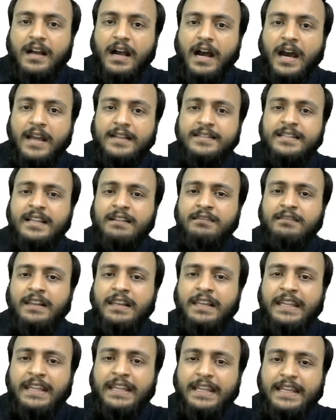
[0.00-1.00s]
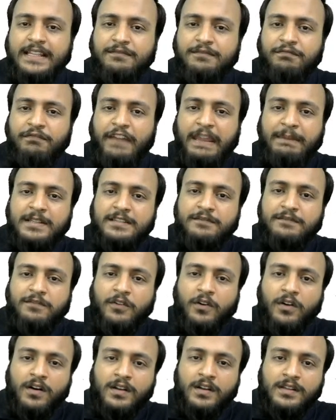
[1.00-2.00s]
Arasavalli is famous
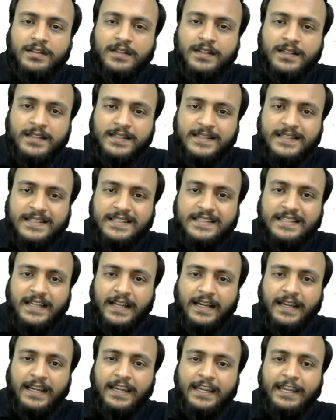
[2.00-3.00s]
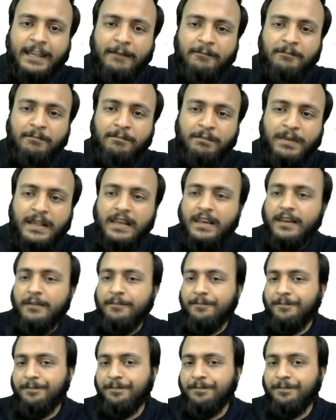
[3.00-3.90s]
for the Sun Temple.